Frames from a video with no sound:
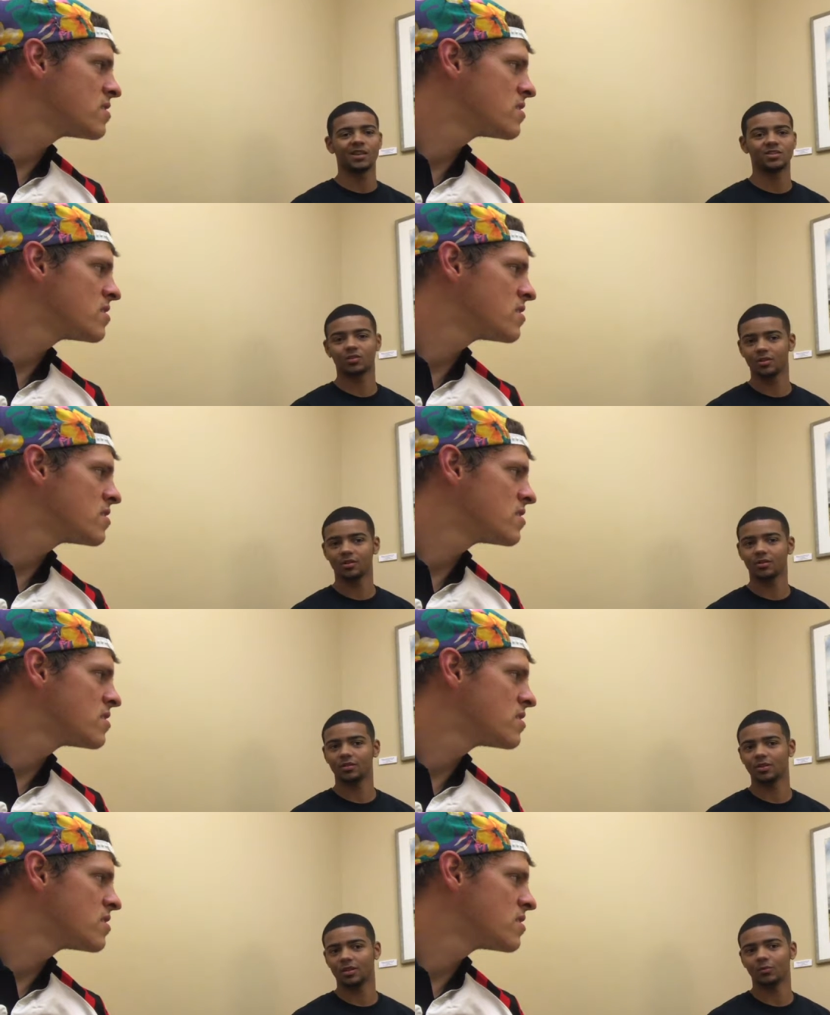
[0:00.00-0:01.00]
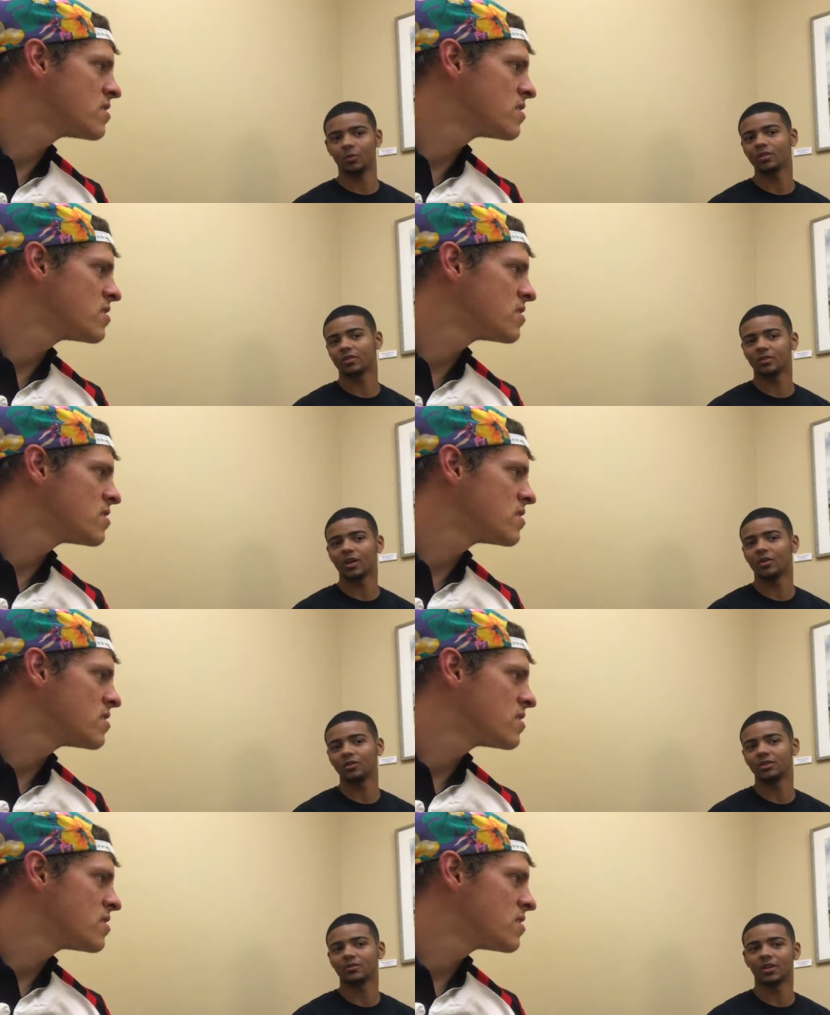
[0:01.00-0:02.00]
Speaker 1: it's sort of one, not
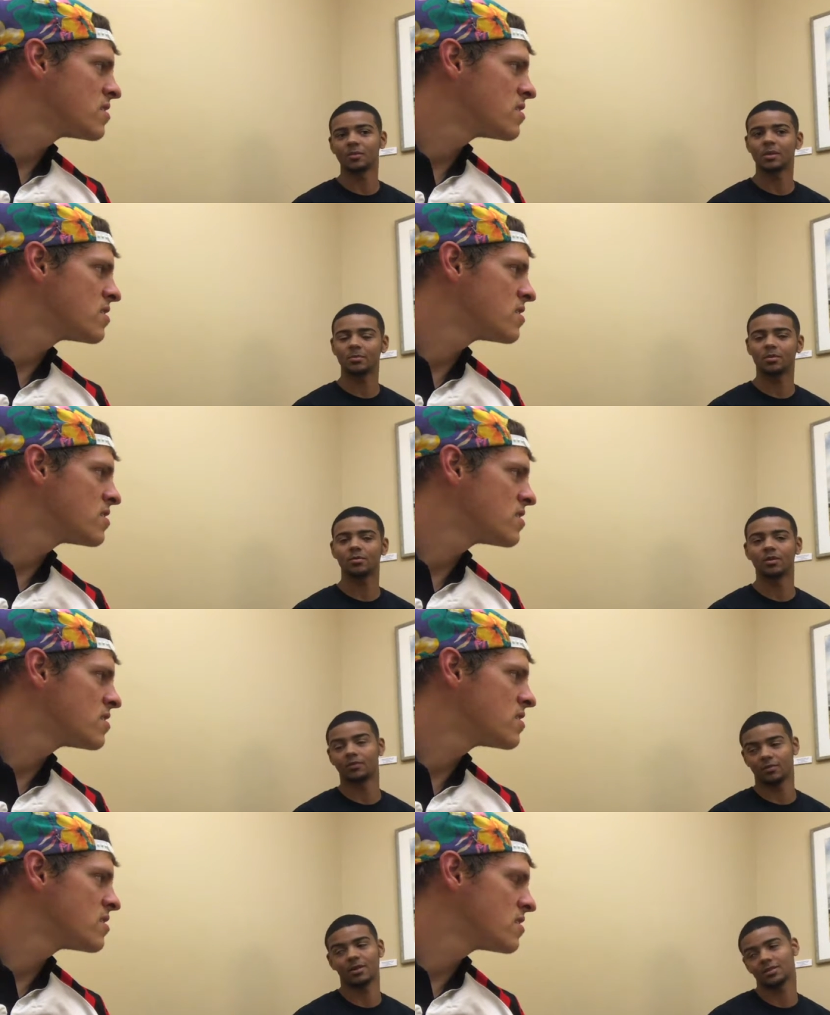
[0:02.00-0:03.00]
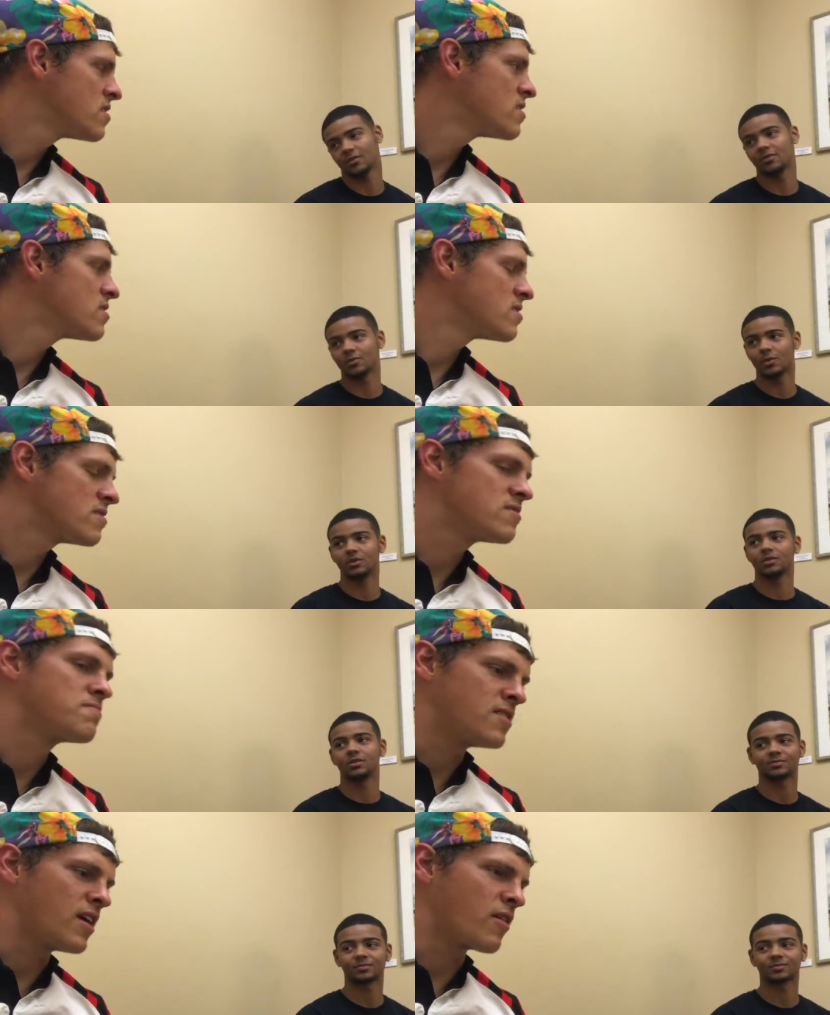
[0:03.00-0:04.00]
only for other people, but for myself as well.
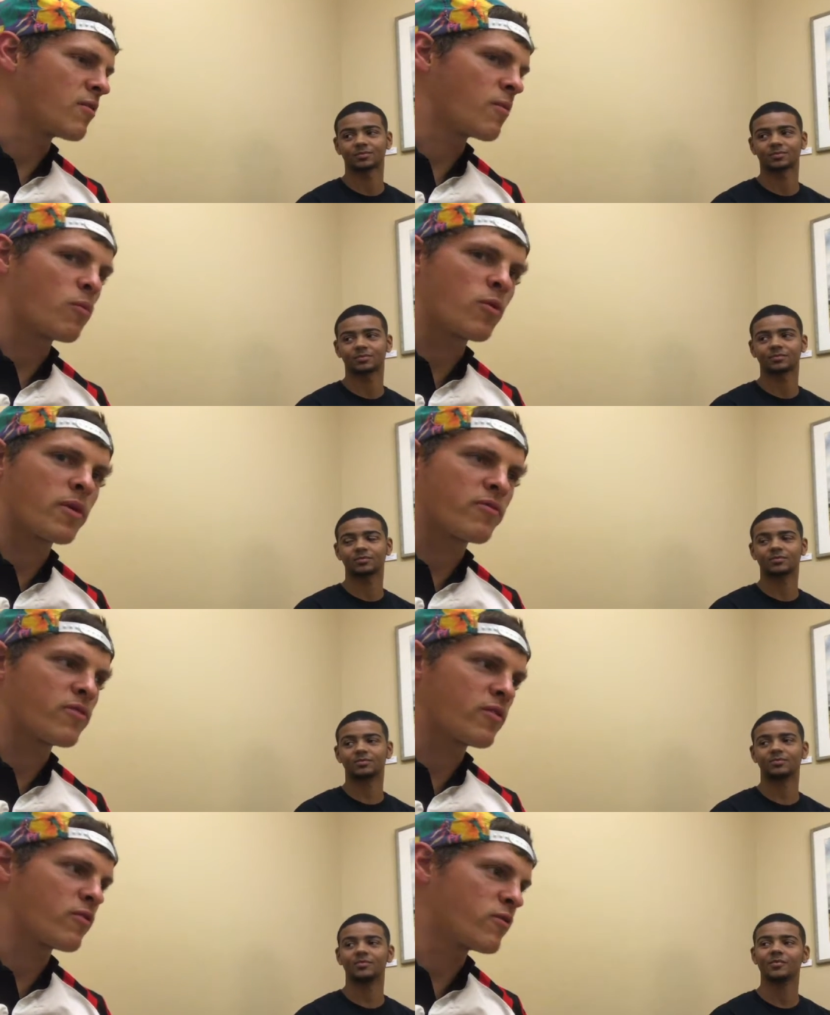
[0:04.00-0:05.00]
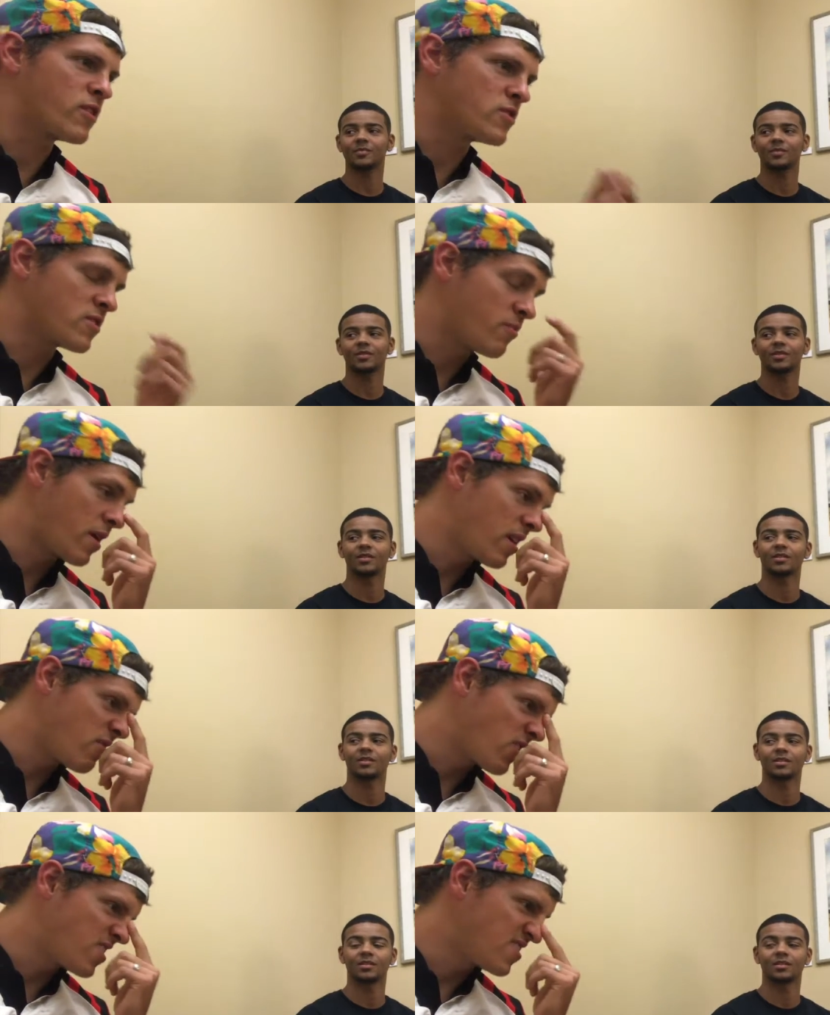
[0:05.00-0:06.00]
Yeah, one of my favorite videos
Speaker 2: I've made in
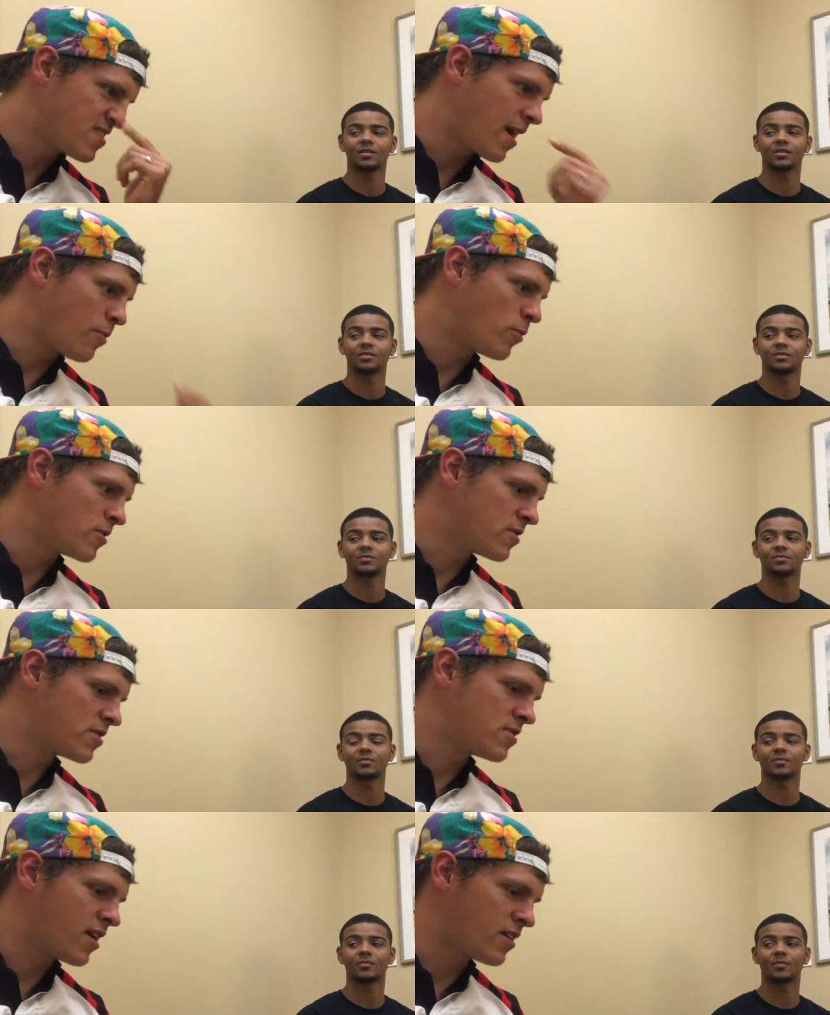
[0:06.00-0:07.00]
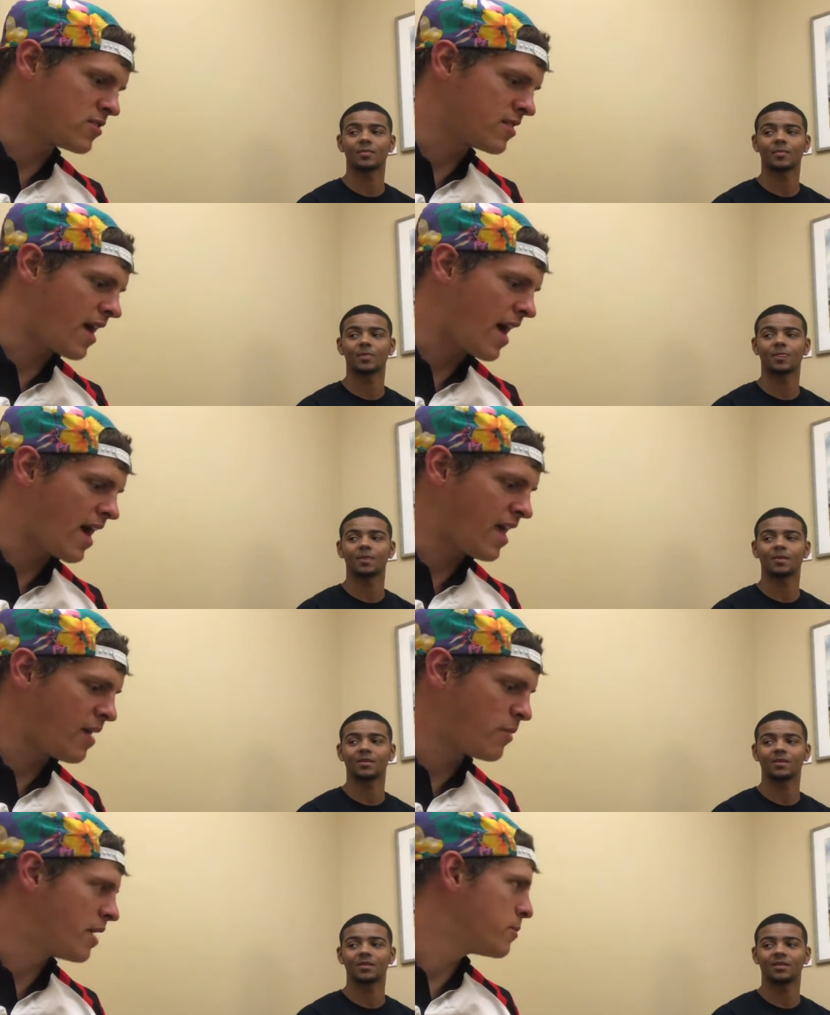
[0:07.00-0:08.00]
recent time was titled "I
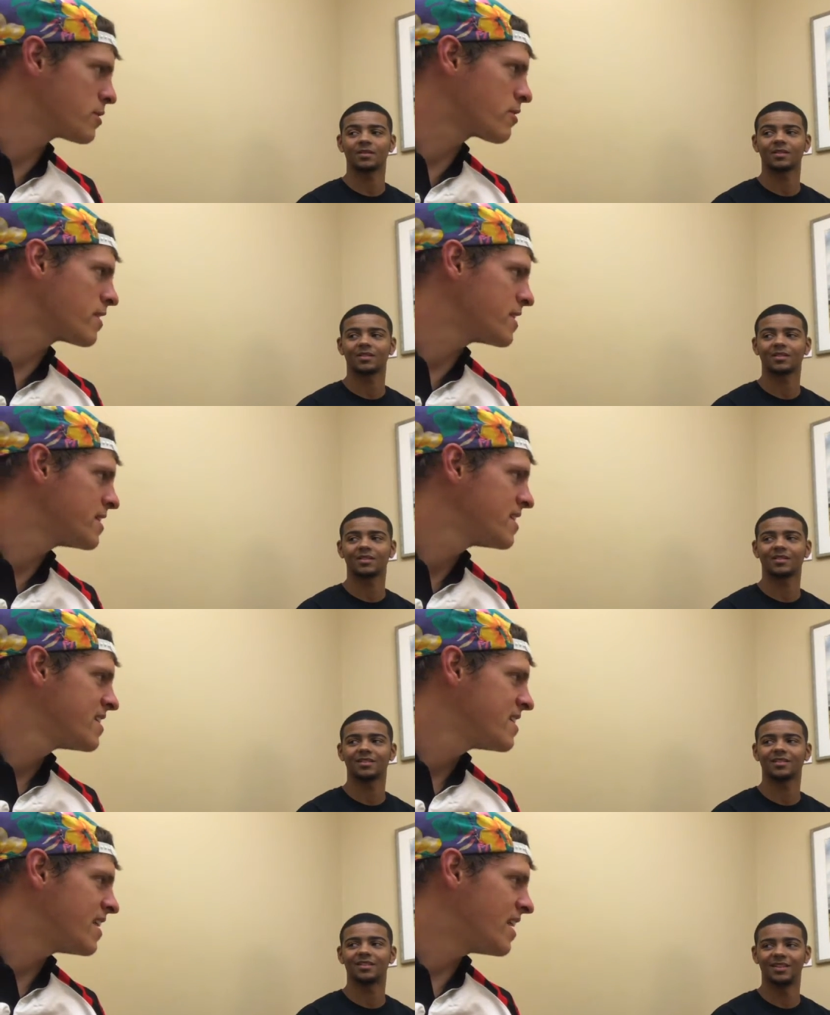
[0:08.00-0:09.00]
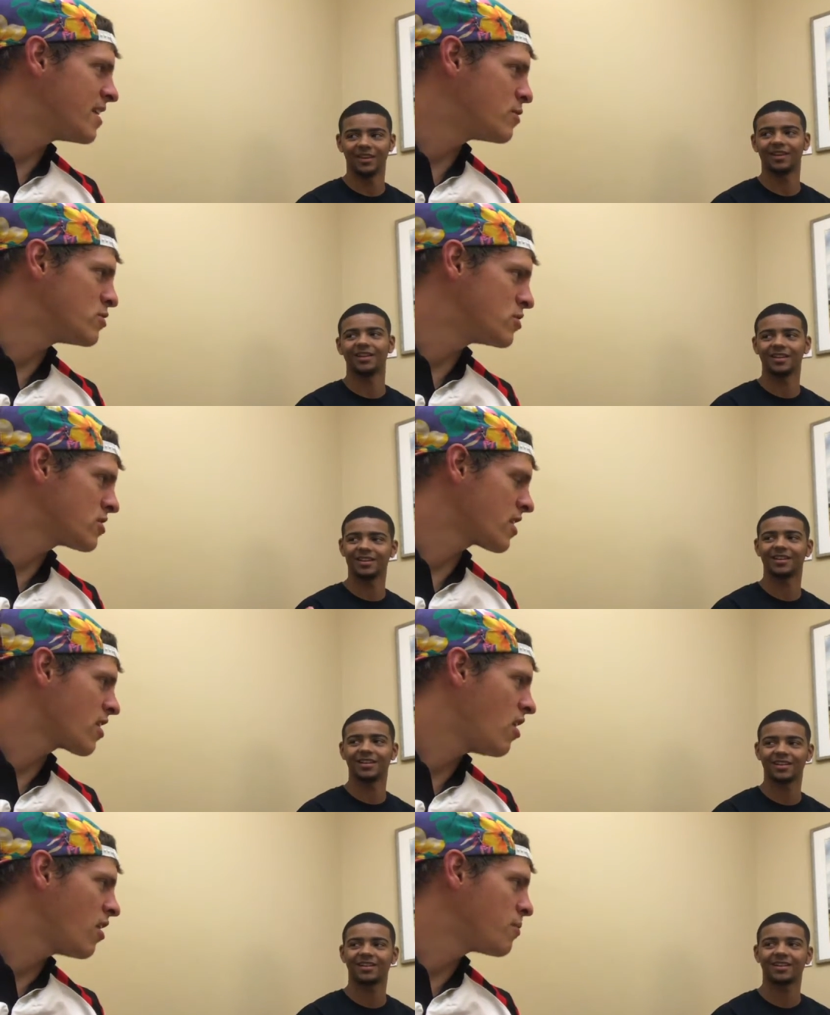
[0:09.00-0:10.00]
Am a Hypocrite," and it was just like
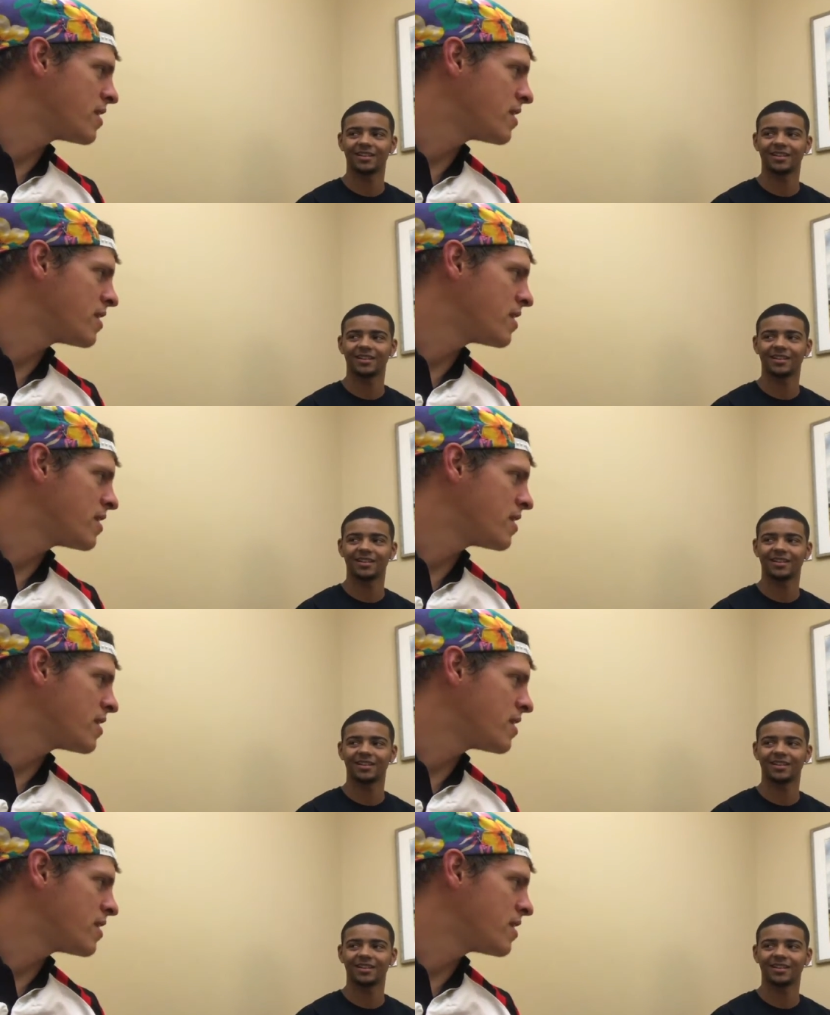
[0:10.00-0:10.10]
calling